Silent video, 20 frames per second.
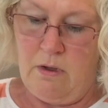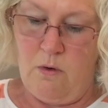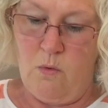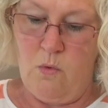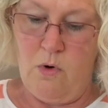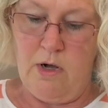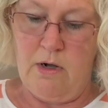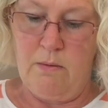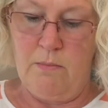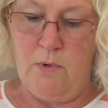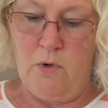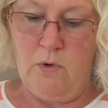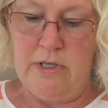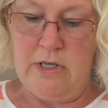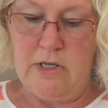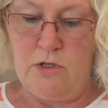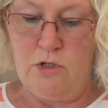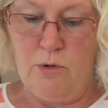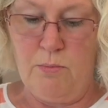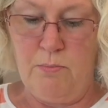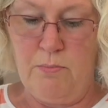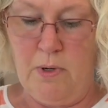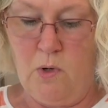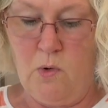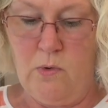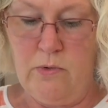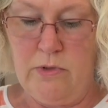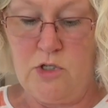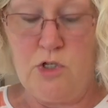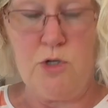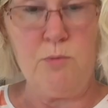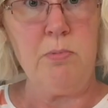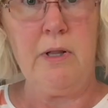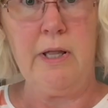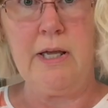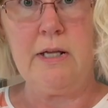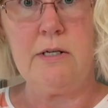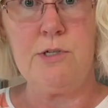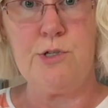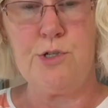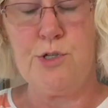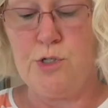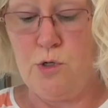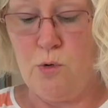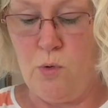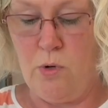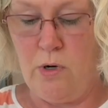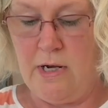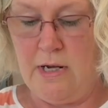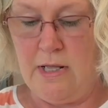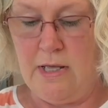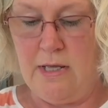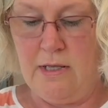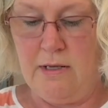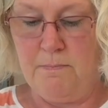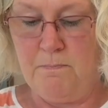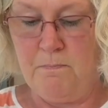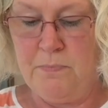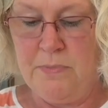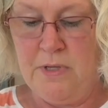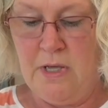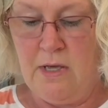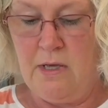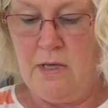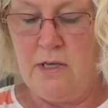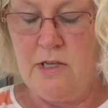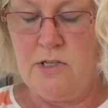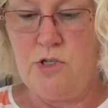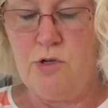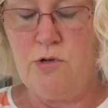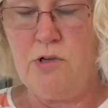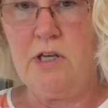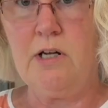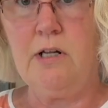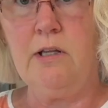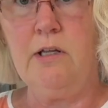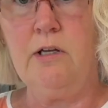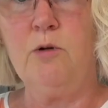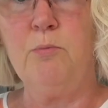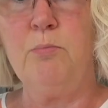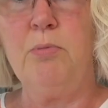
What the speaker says: guacamole in your bowl that you plan to store it in, is you get a little